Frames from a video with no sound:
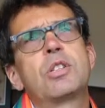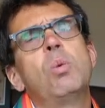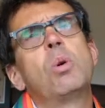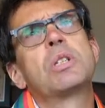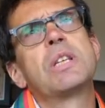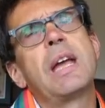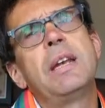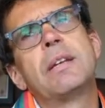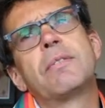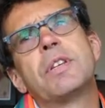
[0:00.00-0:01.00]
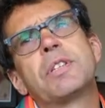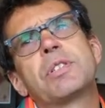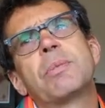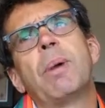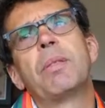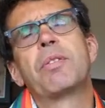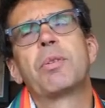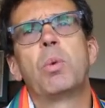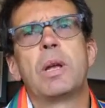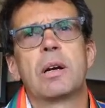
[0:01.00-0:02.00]
towards the end of this
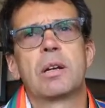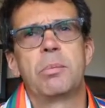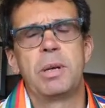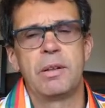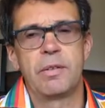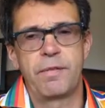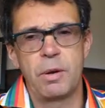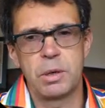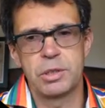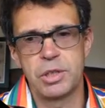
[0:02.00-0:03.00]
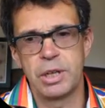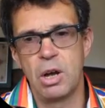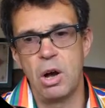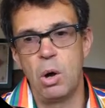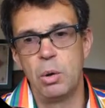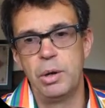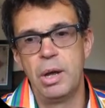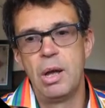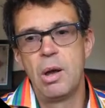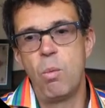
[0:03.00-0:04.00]
month, we are going to be focusing on
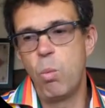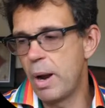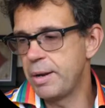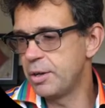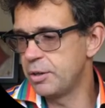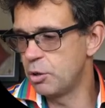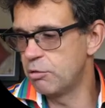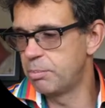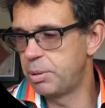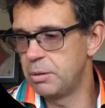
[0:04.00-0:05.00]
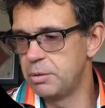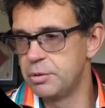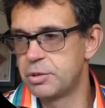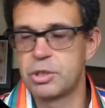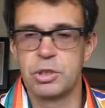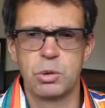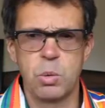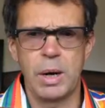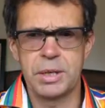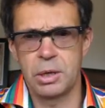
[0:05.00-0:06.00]
when your opponents do
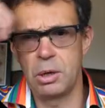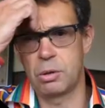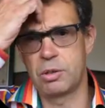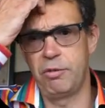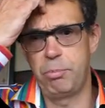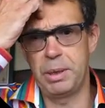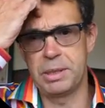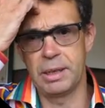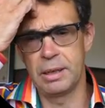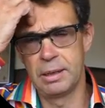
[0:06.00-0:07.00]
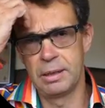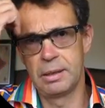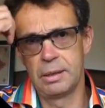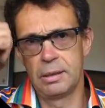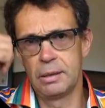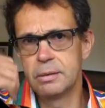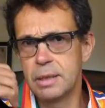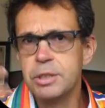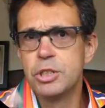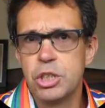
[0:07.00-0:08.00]
quite a lot of bidding
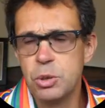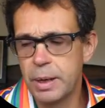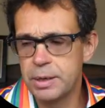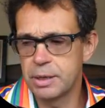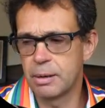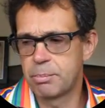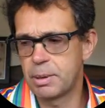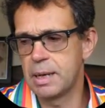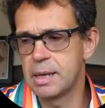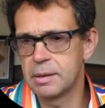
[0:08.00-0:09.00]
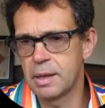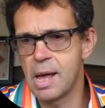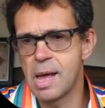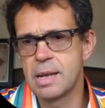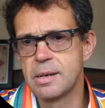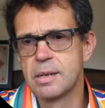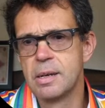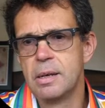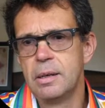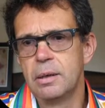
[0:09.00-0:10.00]
and you end up playing the hand.
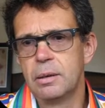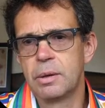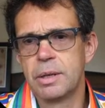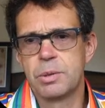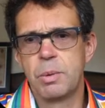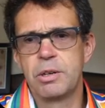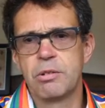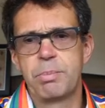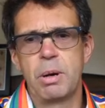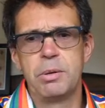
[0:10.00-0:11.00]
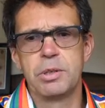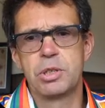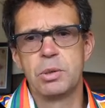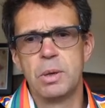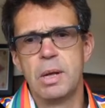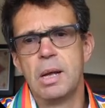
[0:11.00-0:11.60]
Okay, so when your opponents do